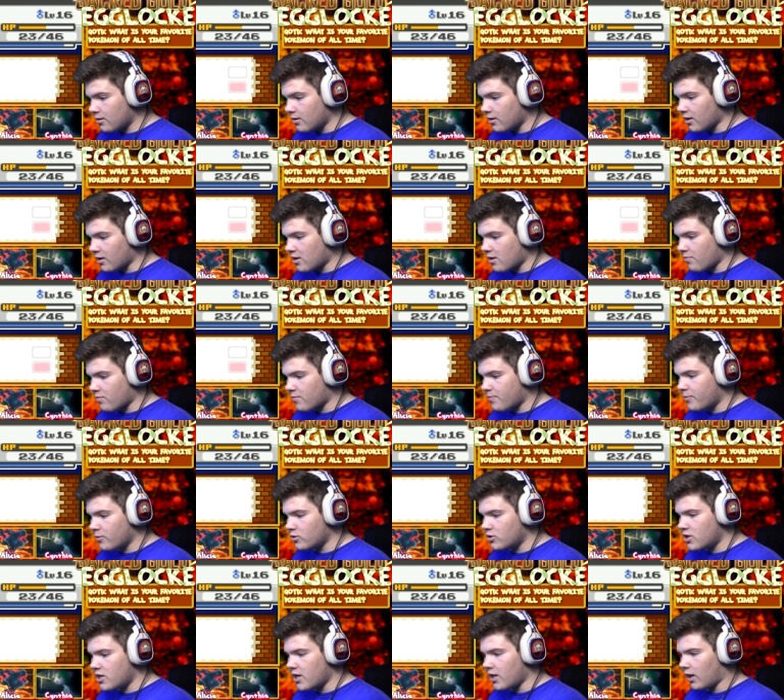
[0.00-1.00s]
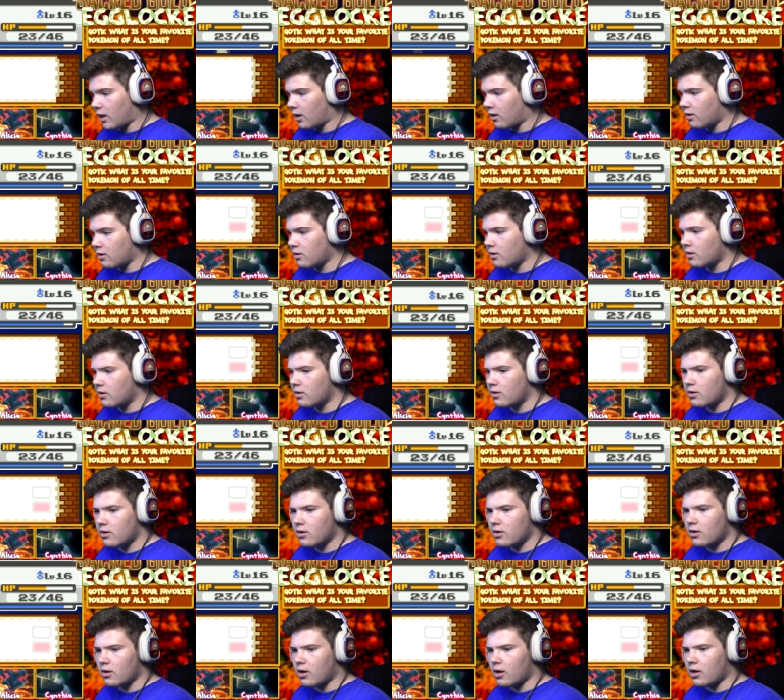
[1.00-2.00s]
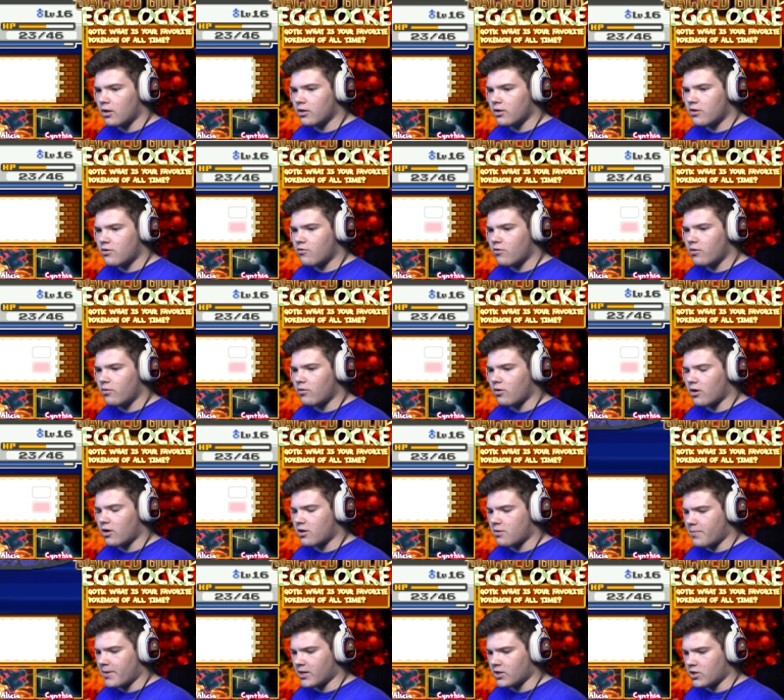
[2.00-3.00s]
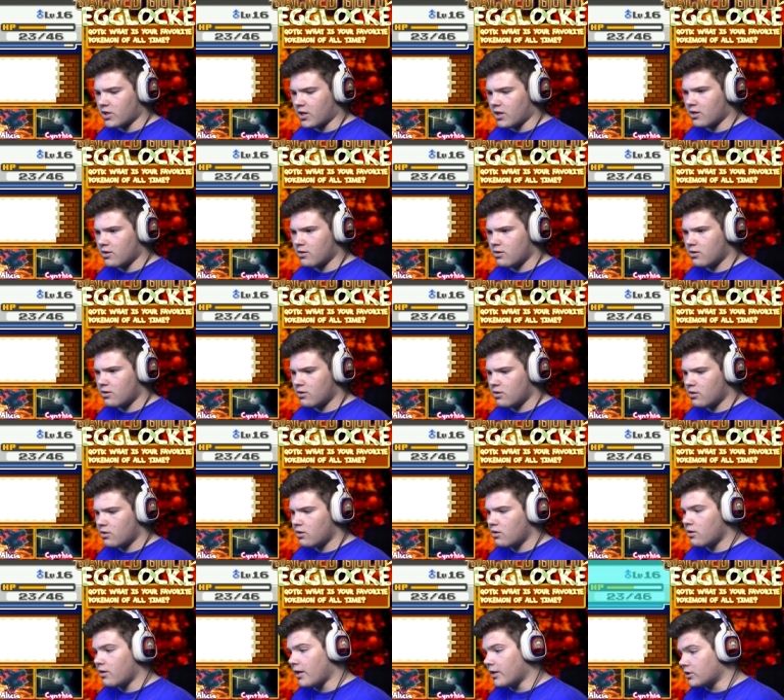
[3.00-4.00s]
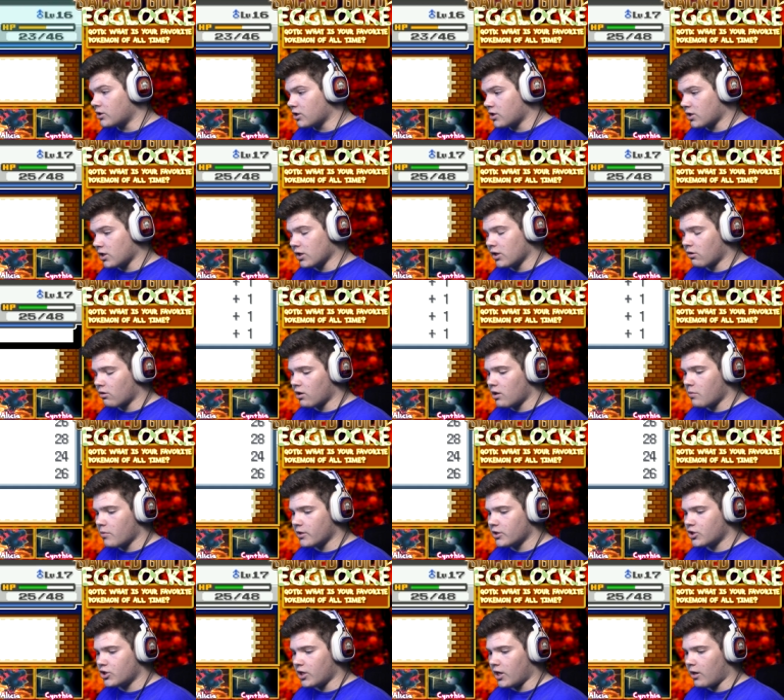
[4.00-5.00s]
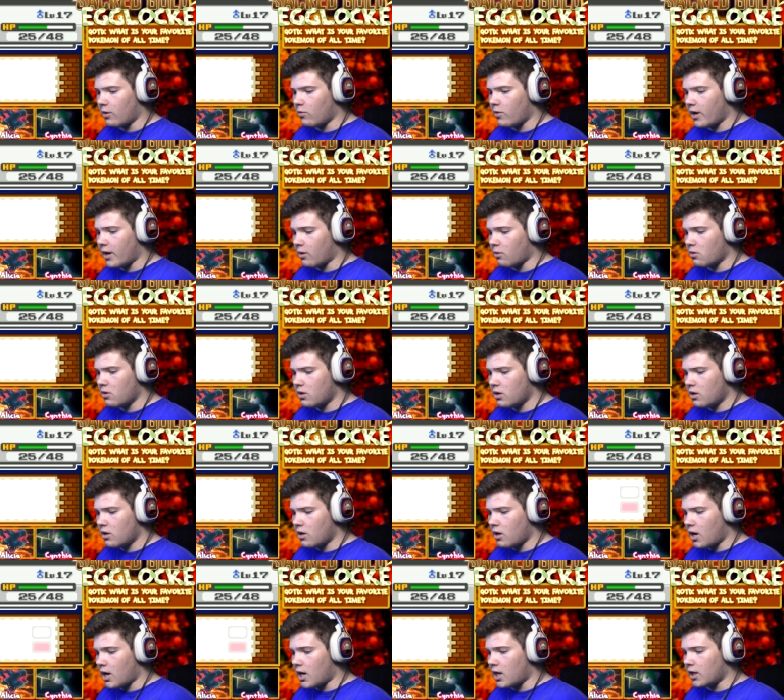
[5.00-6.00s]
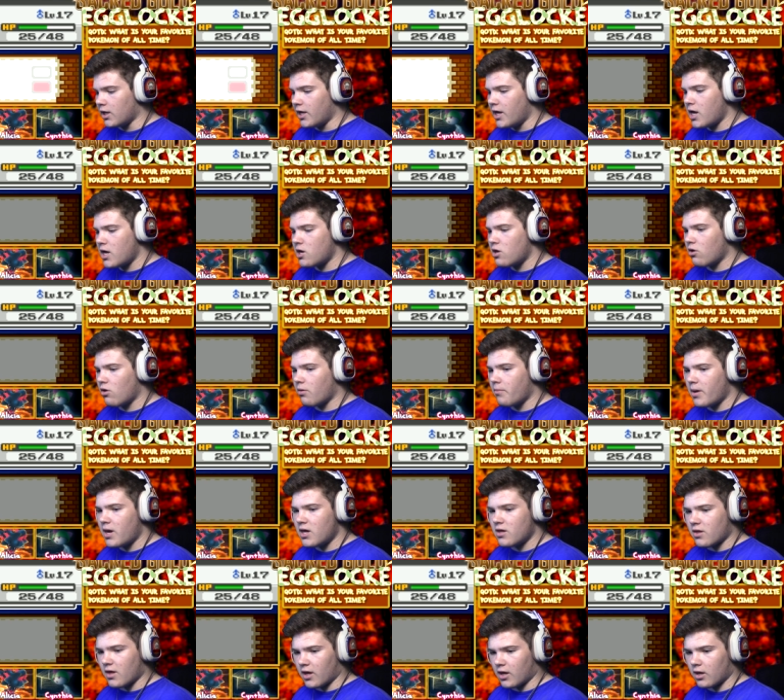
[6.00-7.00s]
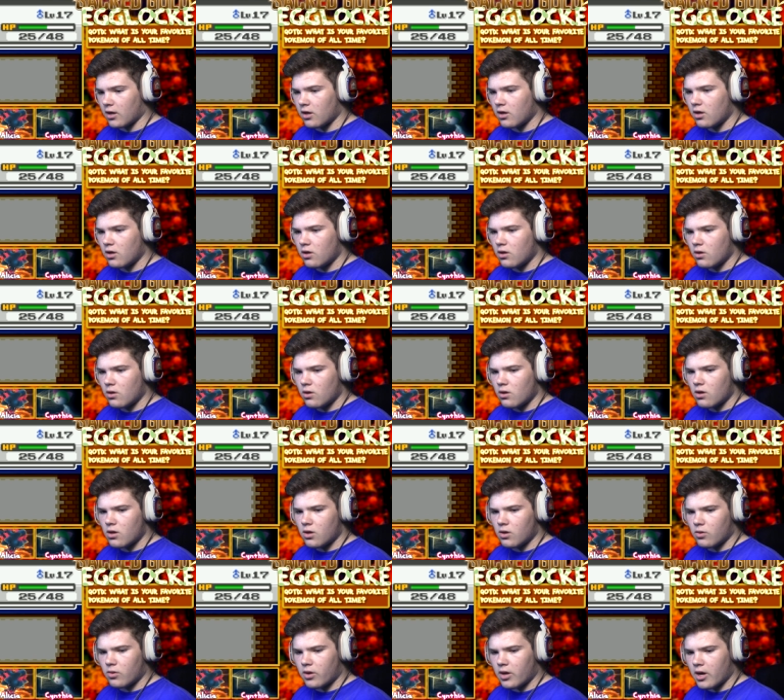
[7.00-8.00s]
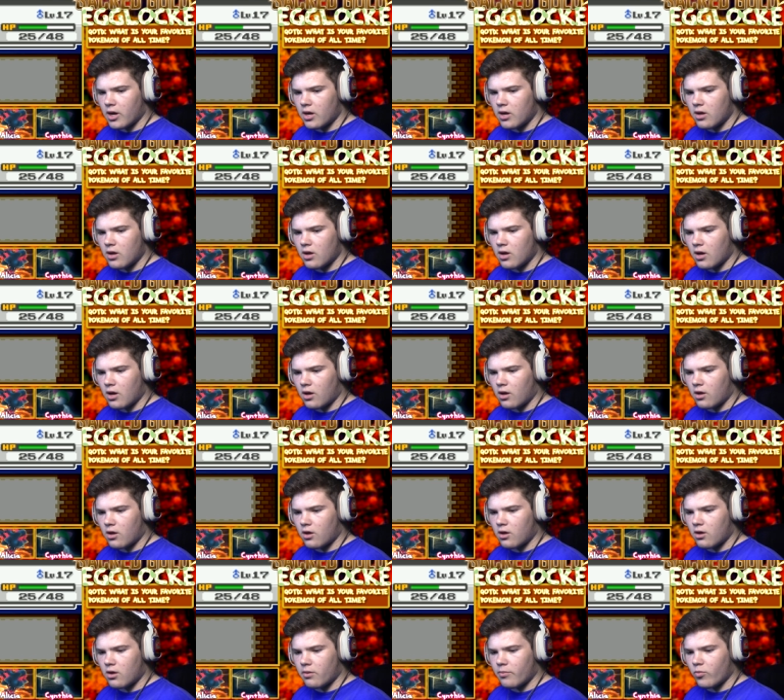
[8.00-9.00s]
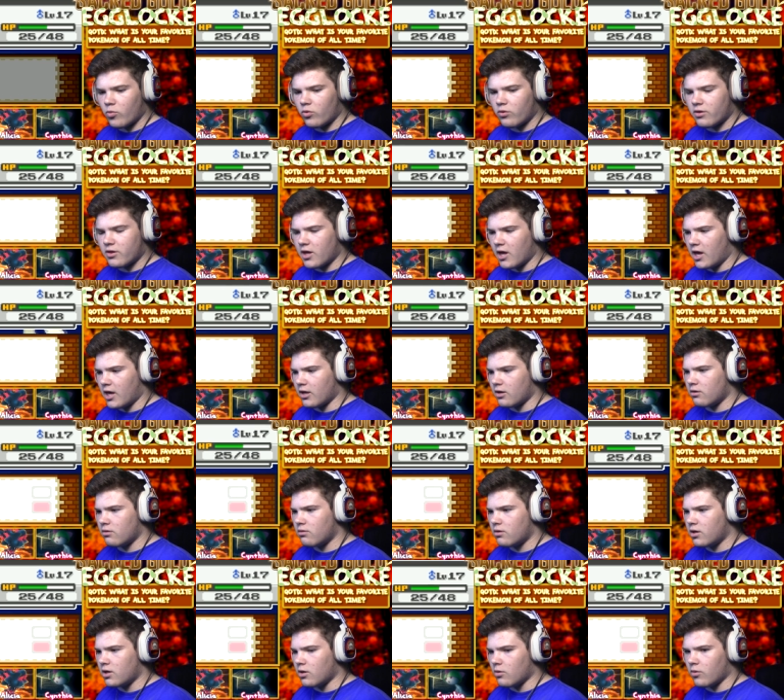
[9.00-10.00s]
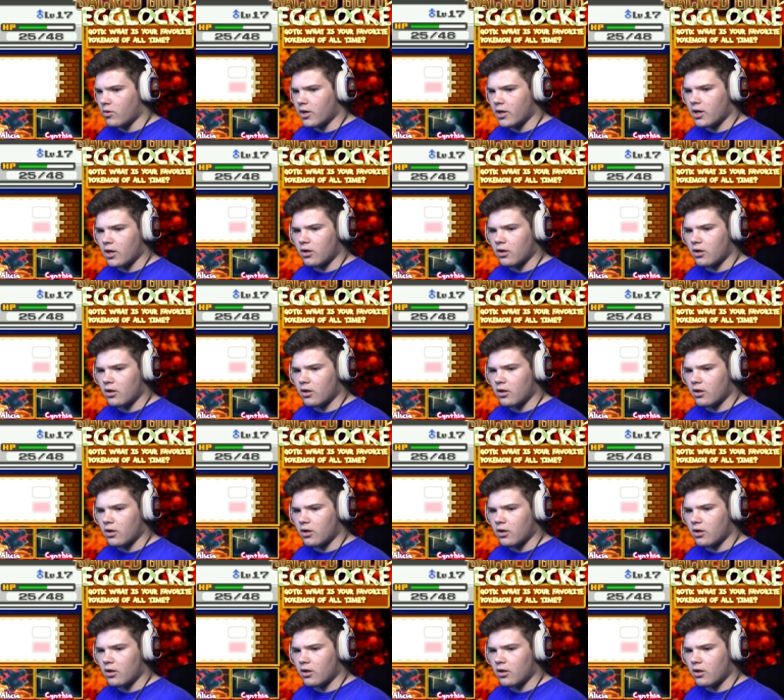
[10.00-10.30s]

Next up is Poochyena. Uh, let's try rock smashing it. That just literally one shot. Wow. Uh, Lane, you're amazing. Okay, um, we'll stand. You know what?